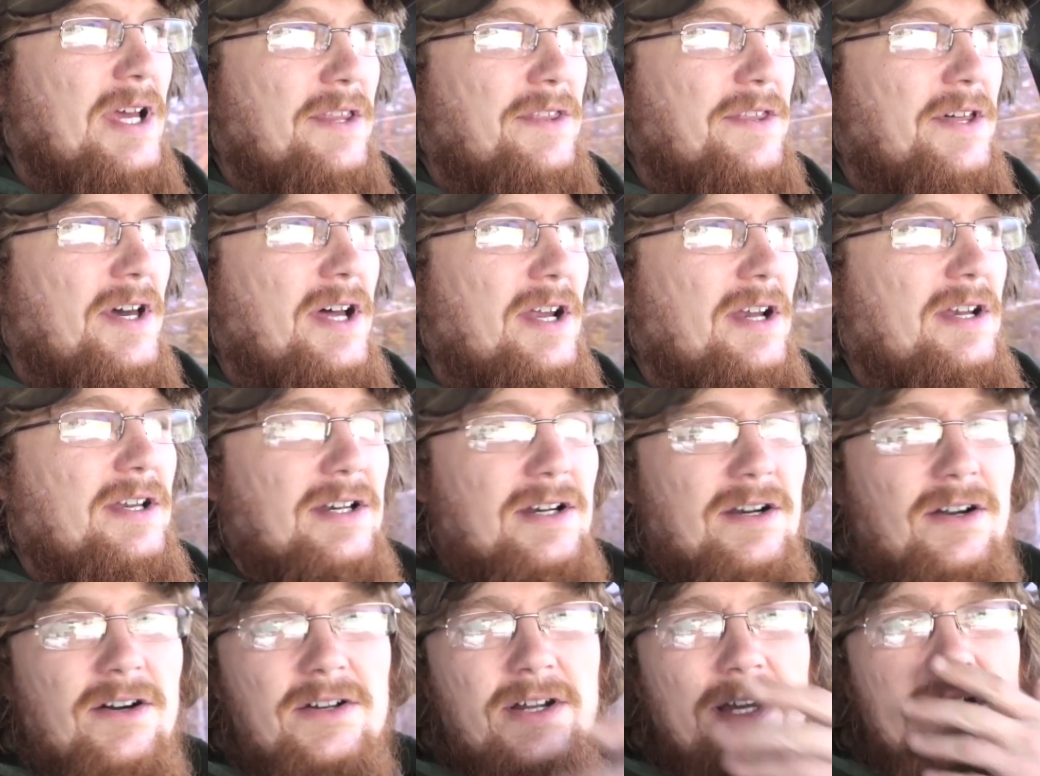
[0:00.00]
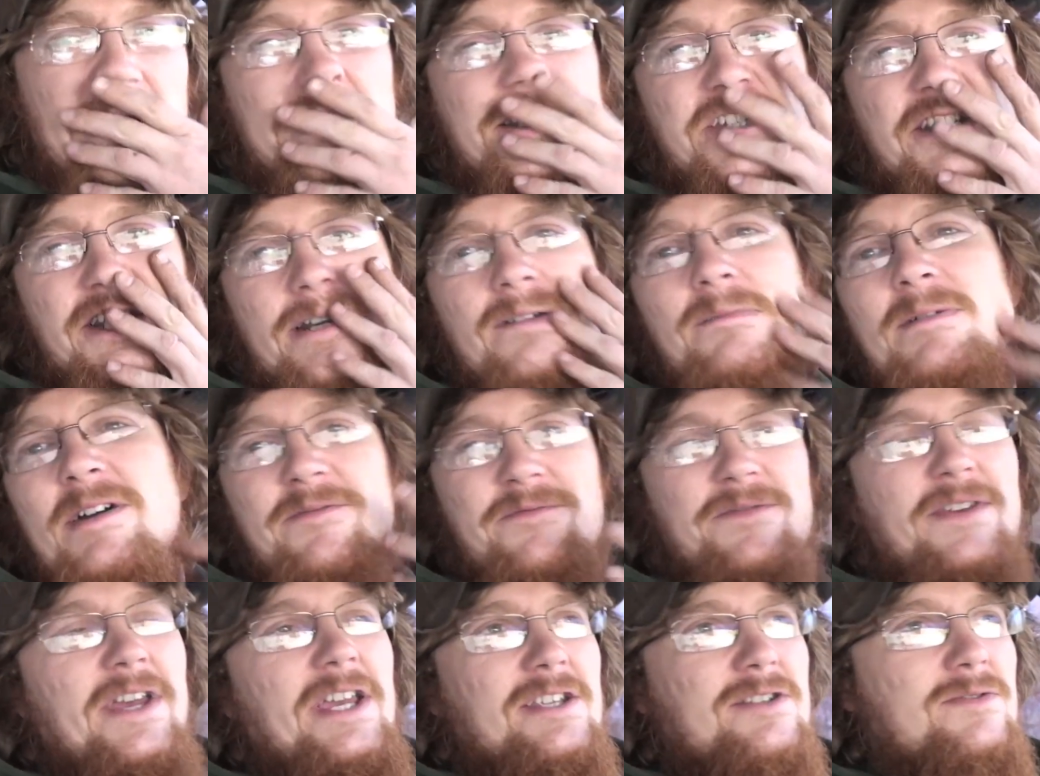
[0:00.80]
I thought, you know, like shit on my
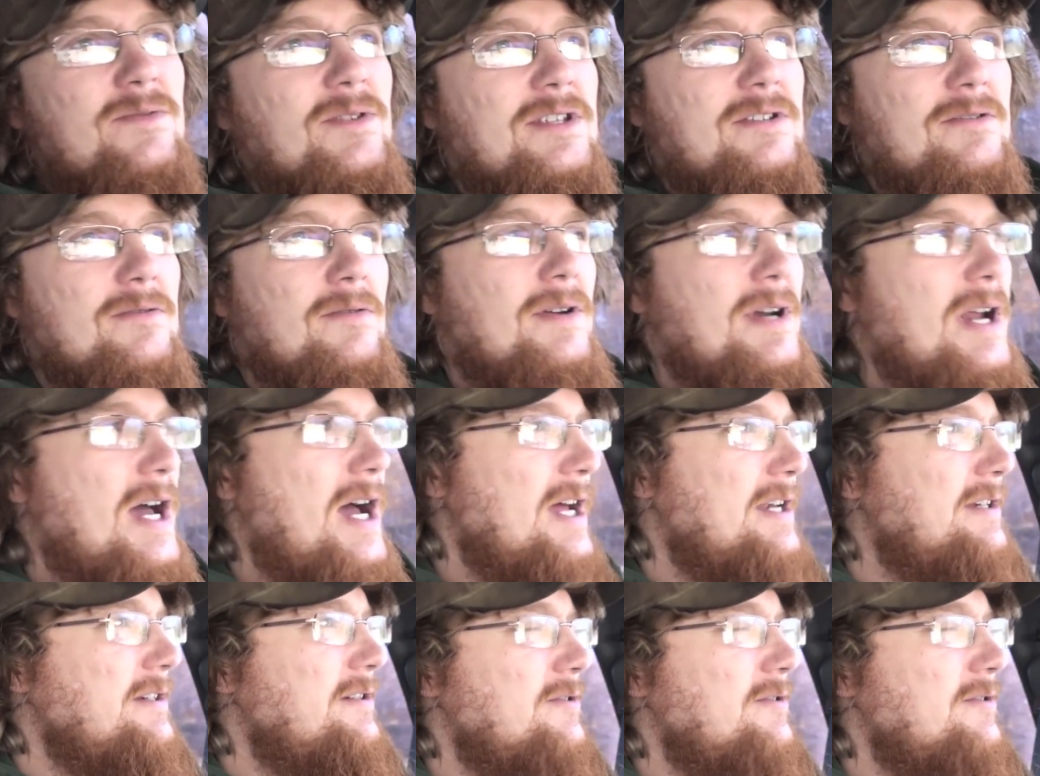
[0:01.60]
face, what's going on?